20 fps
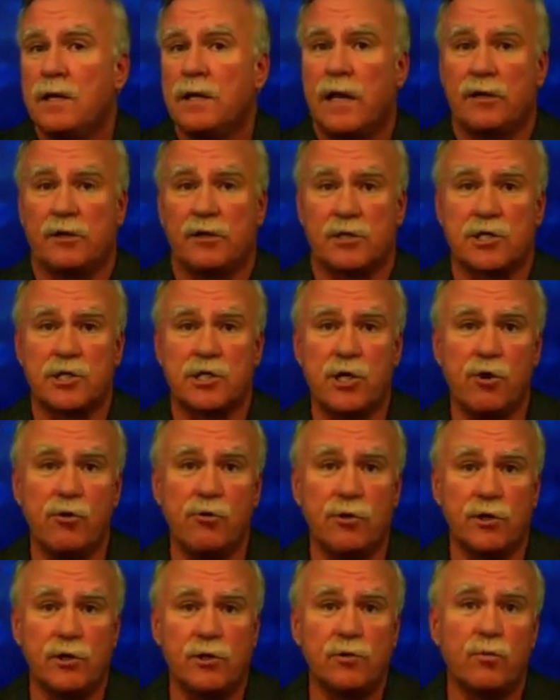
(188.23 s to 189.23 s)
Now, the
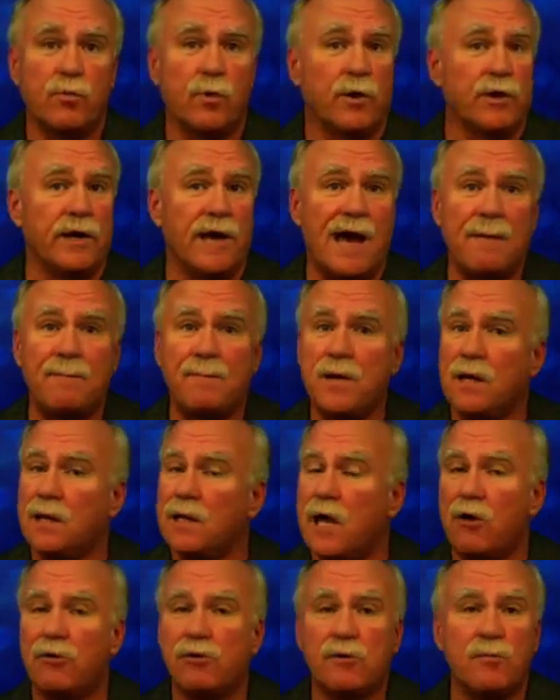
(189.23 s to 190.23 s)
student will not be
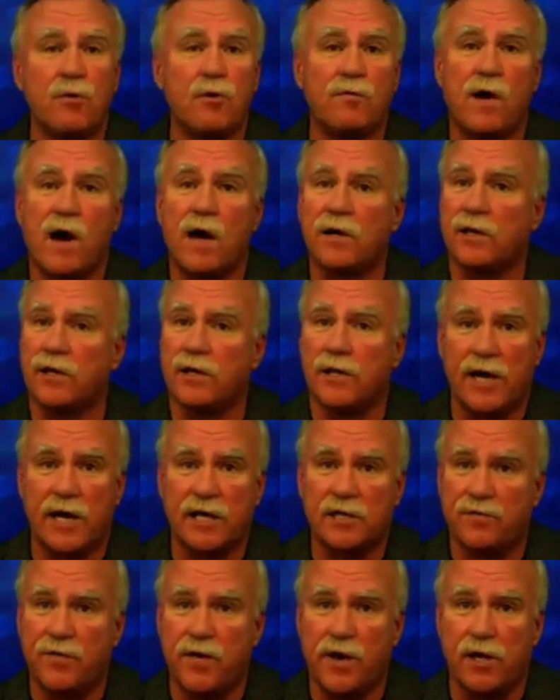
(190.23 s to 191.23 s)
allowed to move on to the
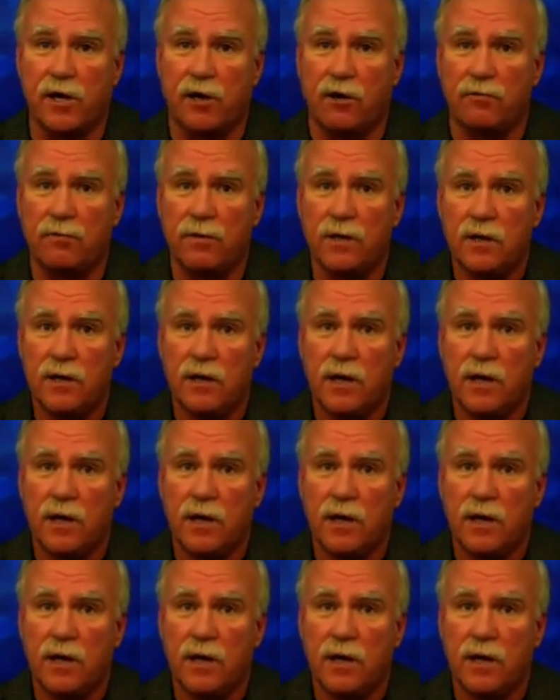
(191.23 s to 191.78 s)
next video